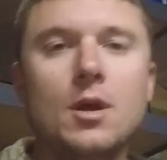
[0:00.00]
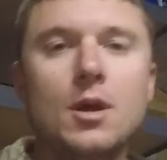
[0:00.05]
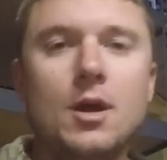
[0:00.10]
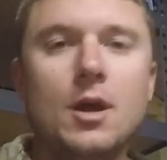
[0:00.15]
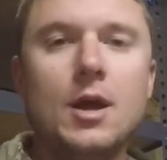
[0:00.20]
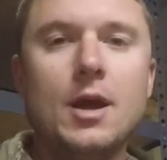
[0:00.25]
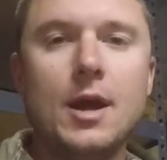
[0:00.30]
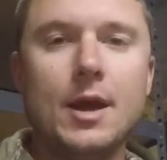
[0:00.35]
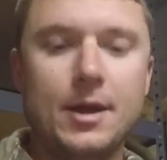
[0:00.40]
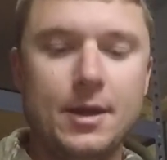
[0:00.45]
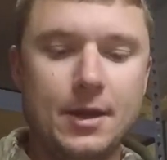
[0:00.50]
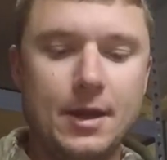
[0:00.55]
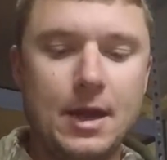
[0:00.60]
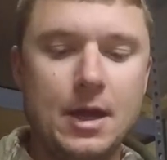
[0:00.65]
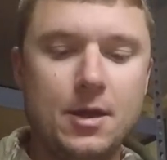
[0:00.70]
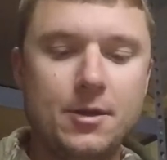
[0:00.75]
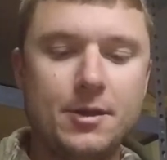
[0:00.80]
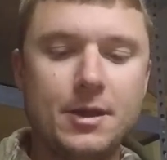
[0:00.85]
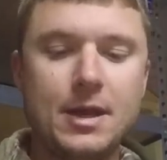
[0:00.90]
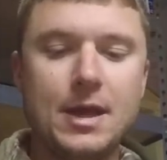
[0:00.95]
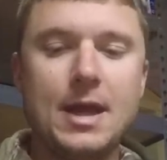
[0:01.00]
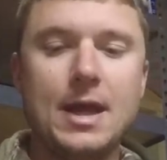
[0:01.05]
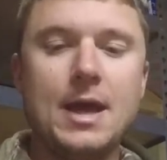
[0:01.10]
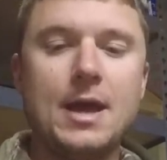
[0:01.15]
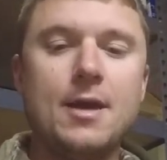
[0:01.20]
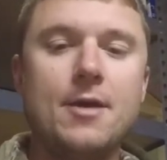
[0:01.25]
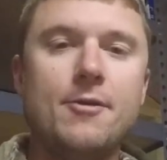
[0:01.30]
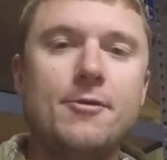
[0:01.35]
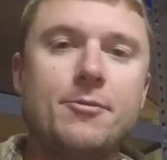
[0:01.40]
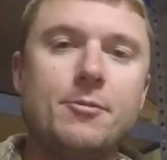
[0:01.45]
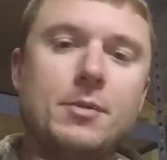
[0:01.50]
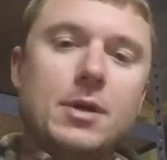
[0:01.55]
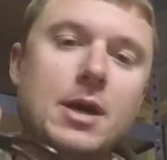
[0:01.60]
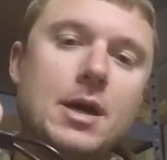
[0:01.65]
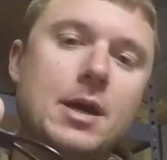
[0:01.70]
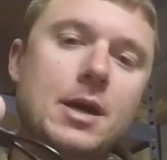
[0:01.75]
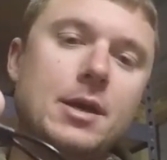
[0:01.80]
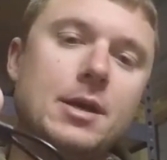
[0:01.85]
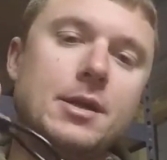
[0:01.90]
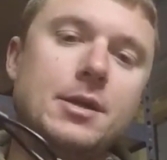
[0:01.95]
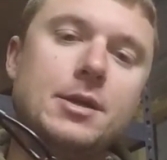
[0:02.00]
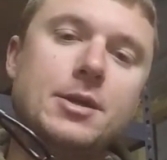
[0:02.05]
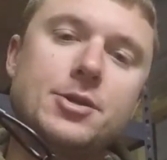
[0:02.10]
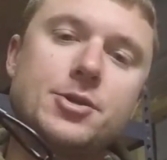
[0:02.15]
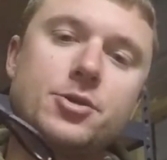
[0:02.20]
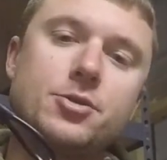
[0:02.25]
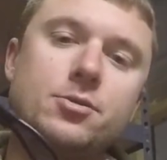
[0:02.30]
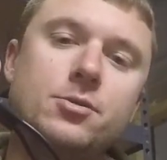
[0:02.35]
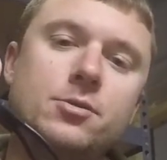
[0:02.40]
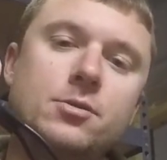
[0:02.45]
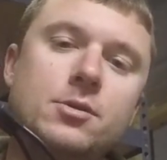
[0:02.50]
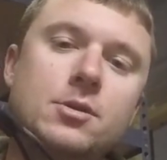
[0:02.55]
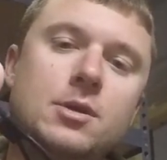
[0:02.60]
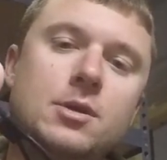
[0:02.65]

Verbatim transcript: Alright, now that I have my initial